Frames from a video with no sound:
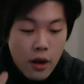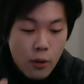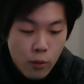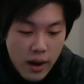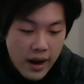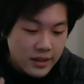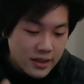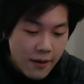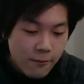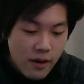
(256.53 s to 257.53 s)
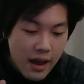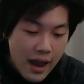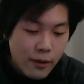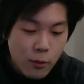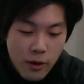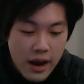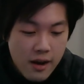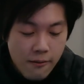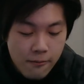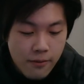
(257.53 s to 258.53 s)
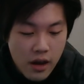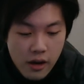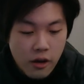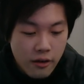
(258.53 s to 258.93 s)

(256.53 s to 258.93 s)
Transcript: Raid Zephyr, and Raid Virgo.